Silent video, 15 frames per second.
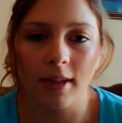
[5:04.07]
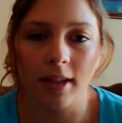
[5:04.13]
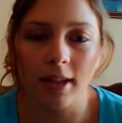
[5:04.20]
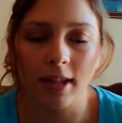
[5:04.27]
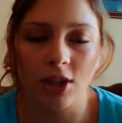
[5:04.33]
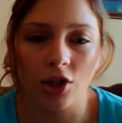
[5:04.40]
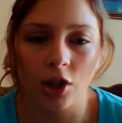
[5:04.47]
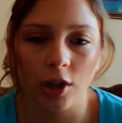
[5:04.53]
and then
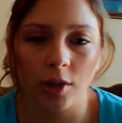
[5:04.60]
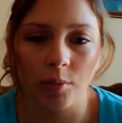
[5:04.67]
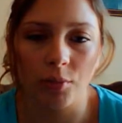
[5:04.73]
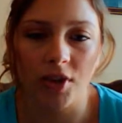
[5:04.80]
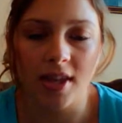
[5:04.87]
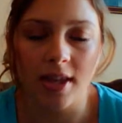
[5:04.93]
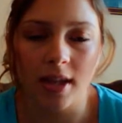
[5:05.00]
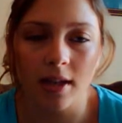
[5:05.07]
he started
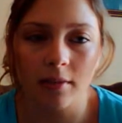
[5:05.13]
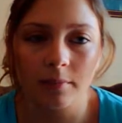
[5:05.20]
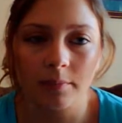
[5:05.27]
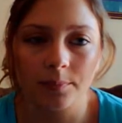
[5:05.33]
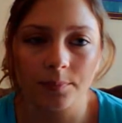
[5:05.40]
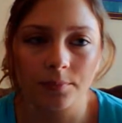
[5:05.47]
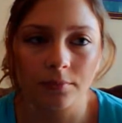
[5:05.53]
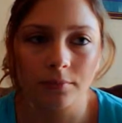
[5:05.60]

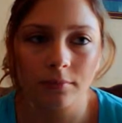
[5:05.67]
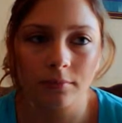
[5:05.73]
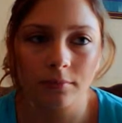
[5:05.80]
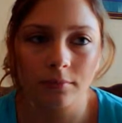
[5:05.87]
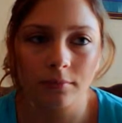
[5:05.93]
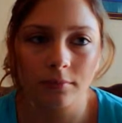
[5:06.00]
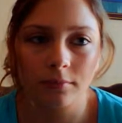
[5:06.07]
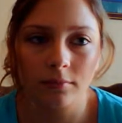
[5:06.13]
breathing
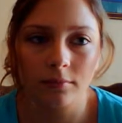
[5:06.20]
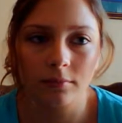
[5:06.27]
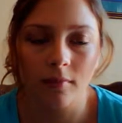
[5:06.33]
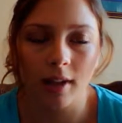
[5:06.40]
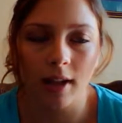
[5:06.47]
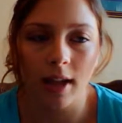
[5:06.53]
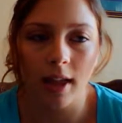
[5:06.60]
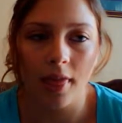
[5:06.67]

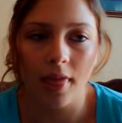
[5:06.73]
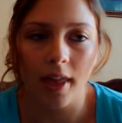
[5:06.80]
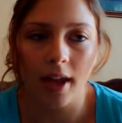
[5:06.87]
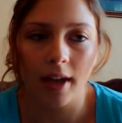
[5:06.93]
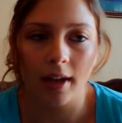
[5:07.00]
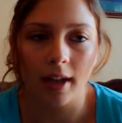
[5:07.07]
and then